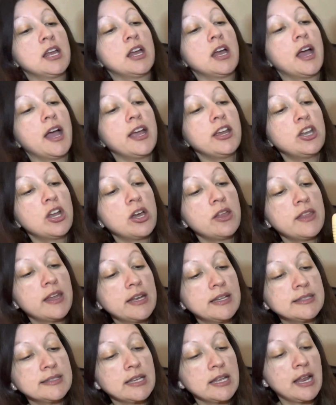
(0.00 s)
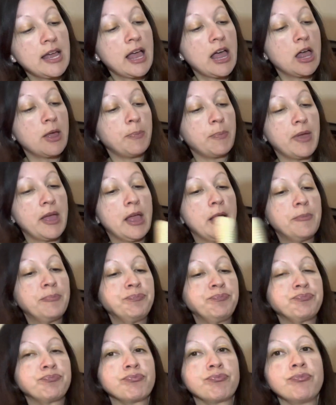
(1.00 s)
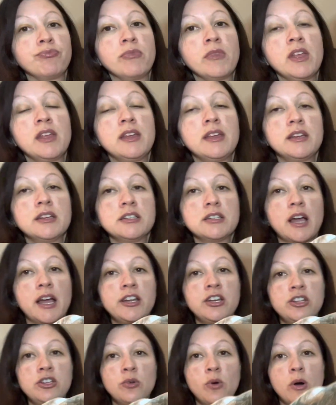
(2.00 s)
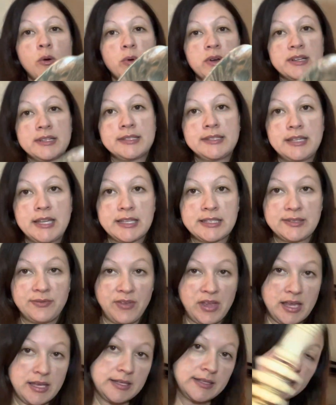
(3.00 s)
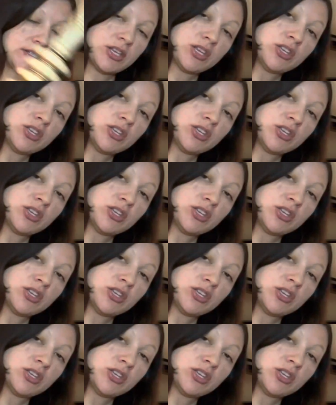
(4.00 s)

I know that it's gonna help him. I know you all wanna see his face.